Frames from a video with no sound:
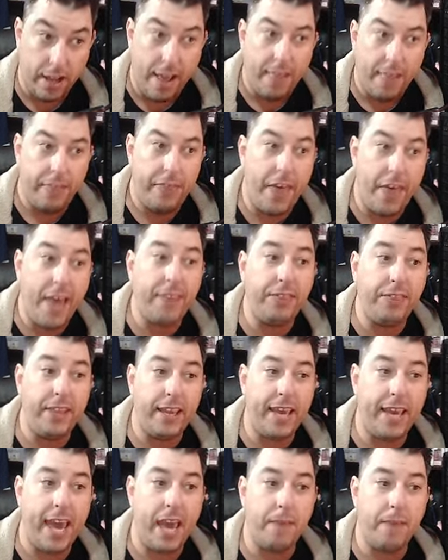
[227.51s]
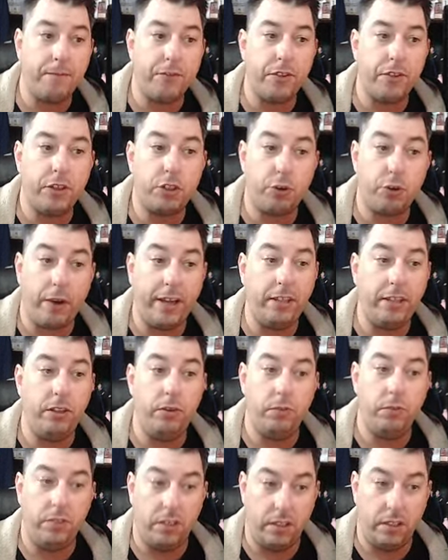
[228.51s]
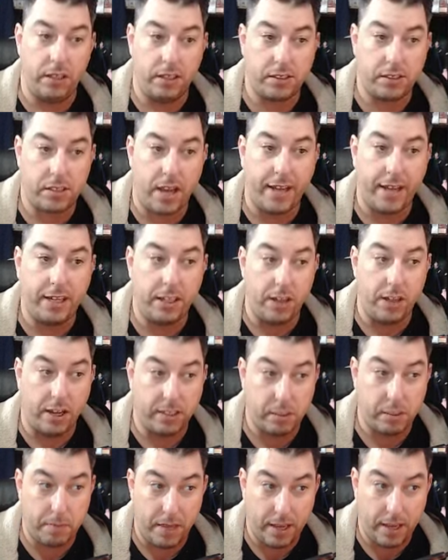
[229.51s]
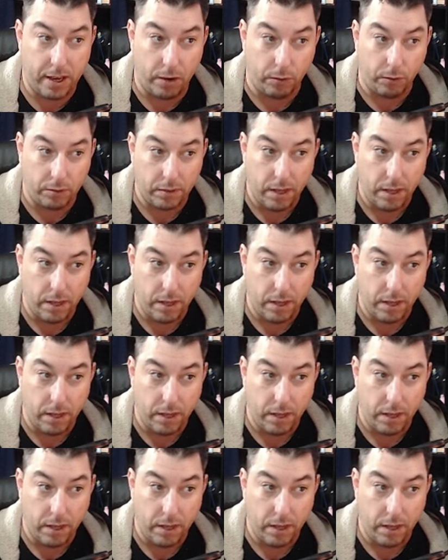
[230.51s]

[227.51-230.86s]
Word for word: Then they came for the trade unionists, I did not speak out